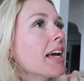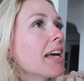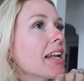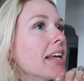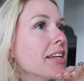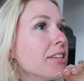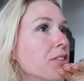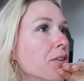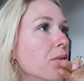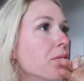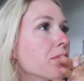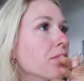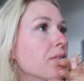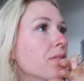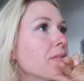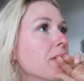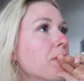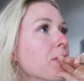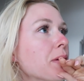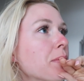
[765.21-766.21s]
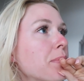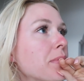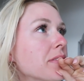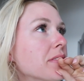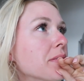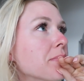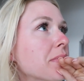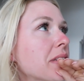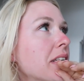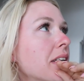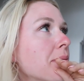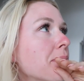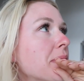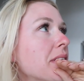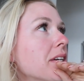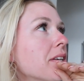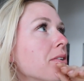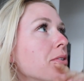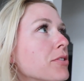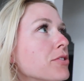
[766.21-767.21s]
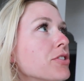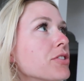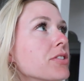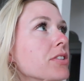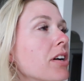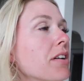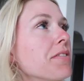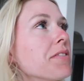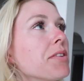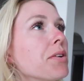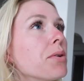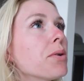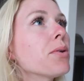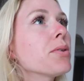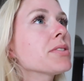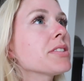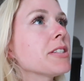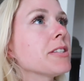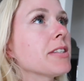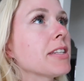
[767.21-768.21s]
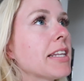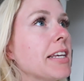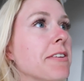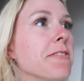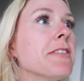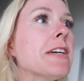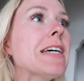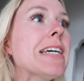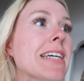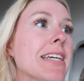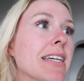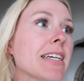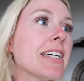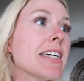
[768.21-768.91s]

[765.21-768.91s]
And I don't know if I want to put something up there or just cover the holes and leave it.